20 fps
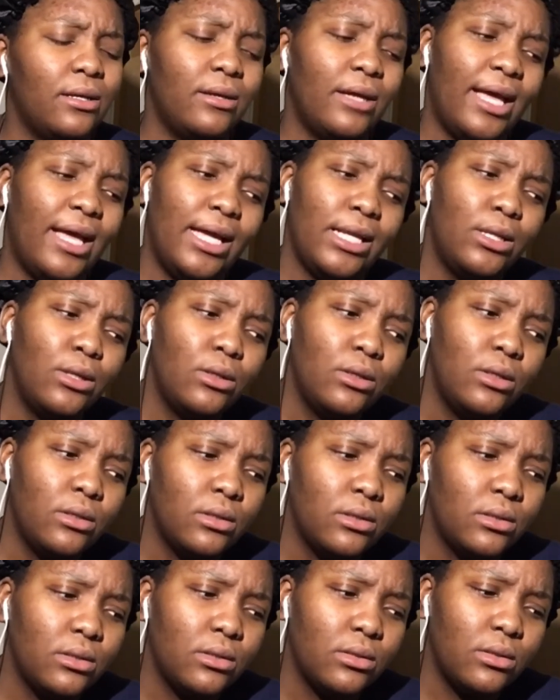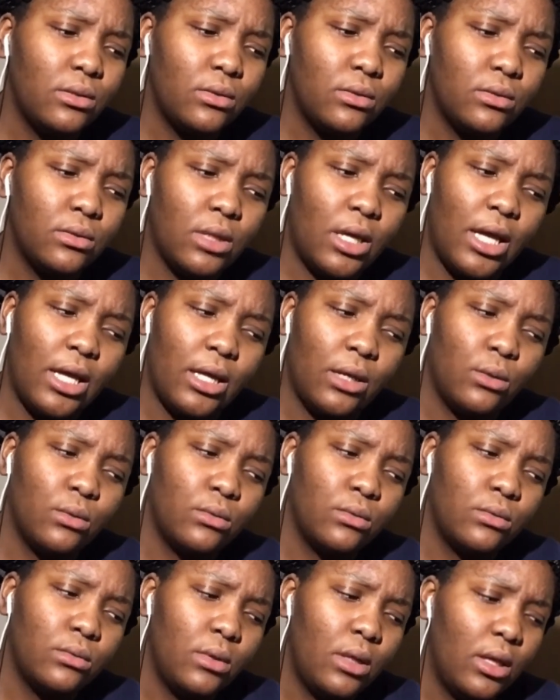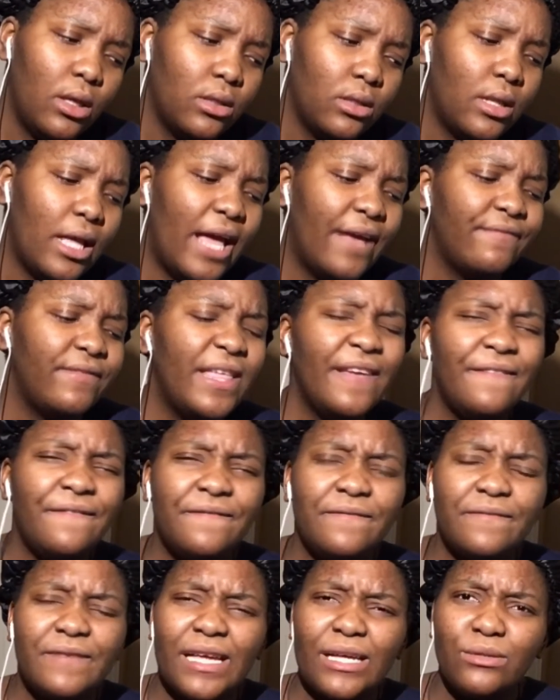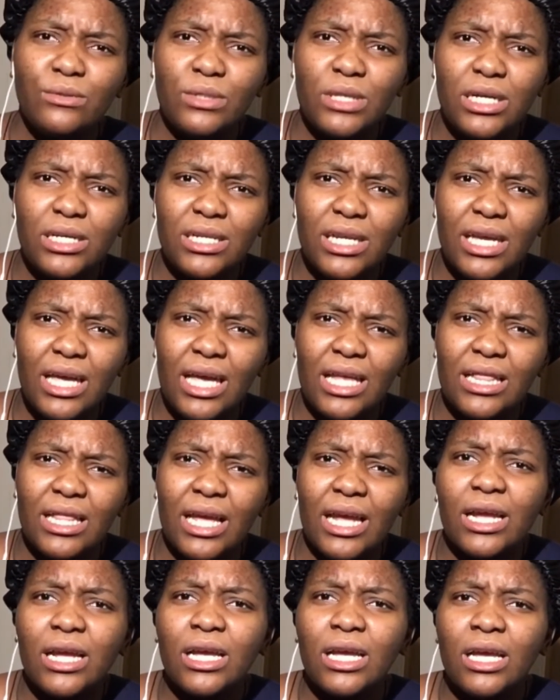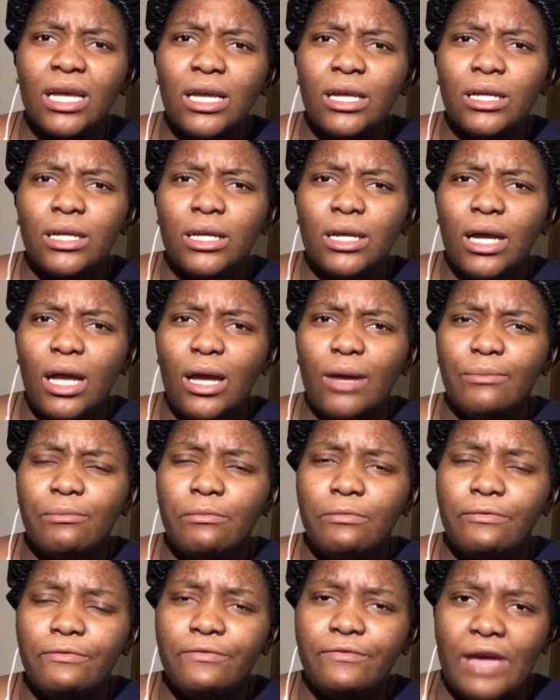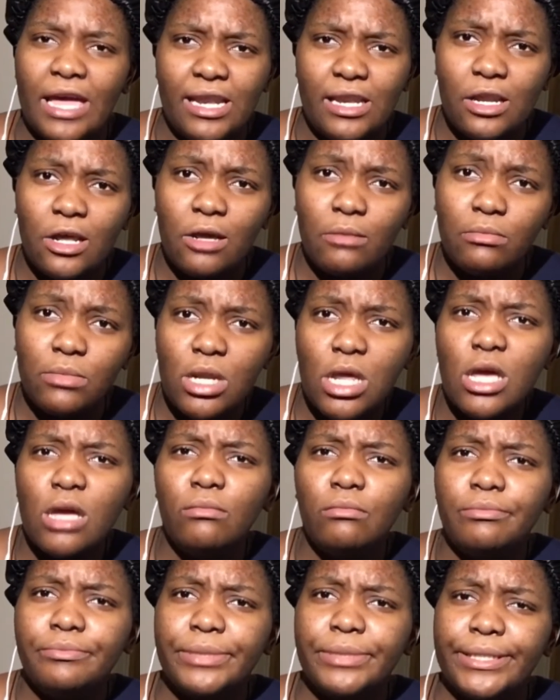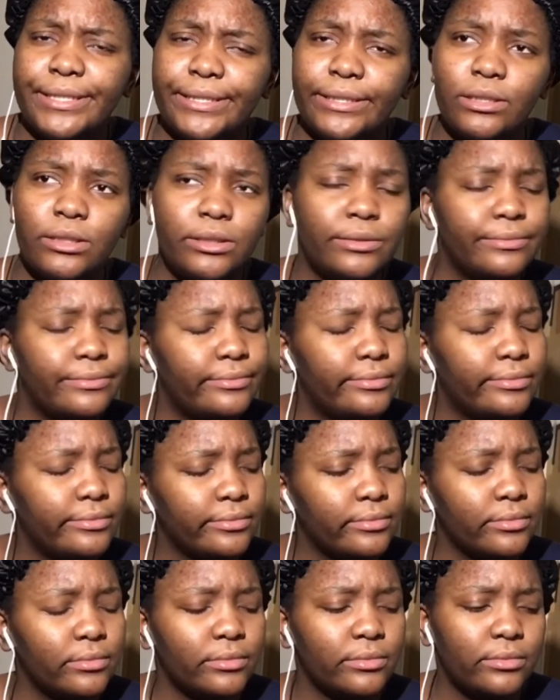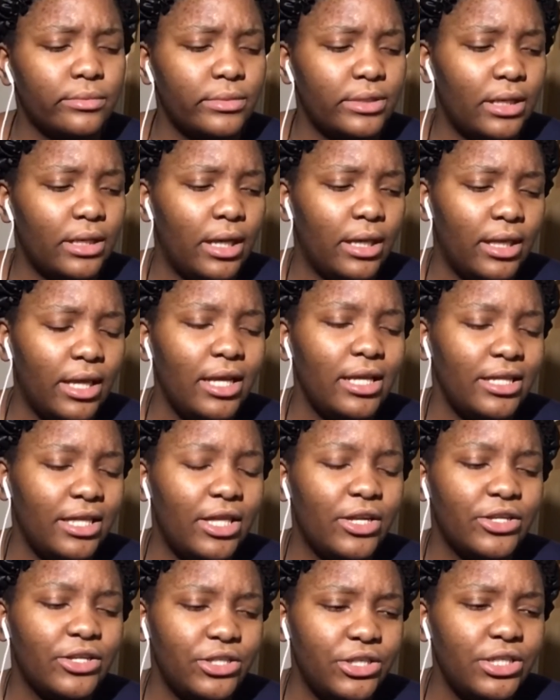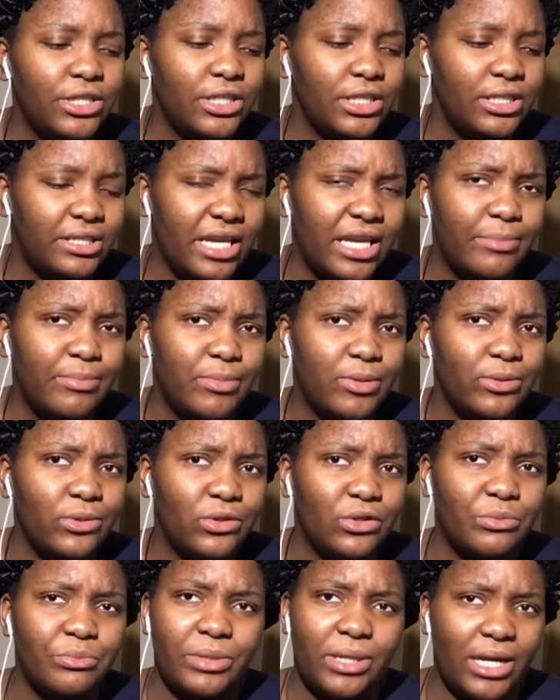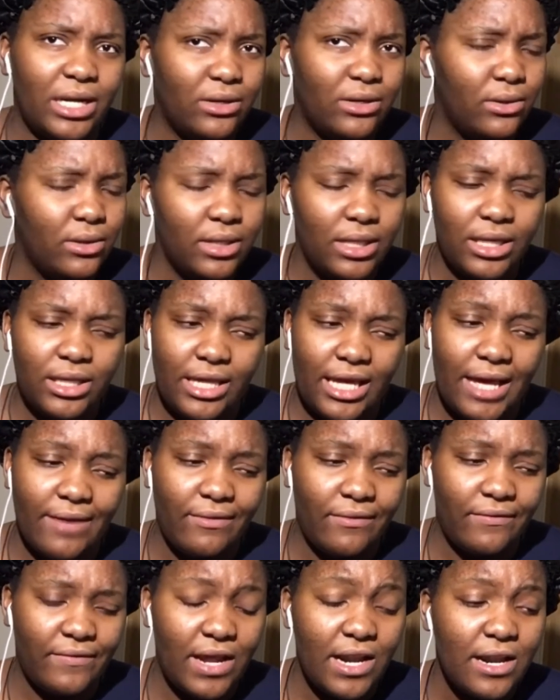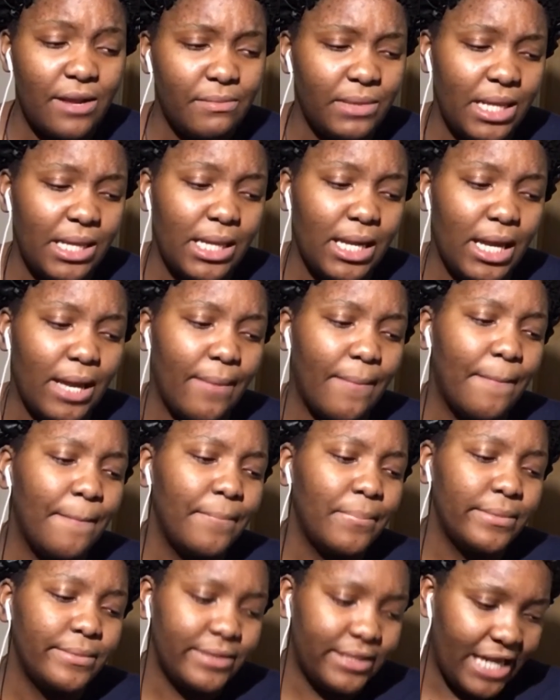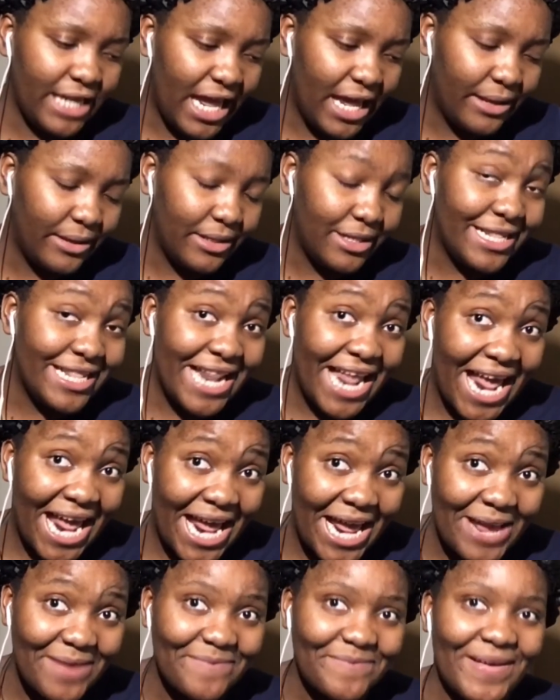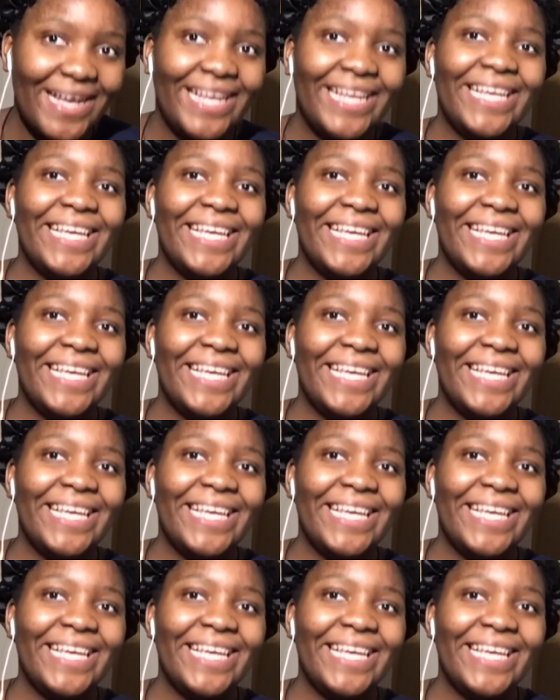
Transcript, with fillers: I don't like. Have they found out a like um fandom name? Because I they're just a debut group, but I don't think they have a fandom name na- name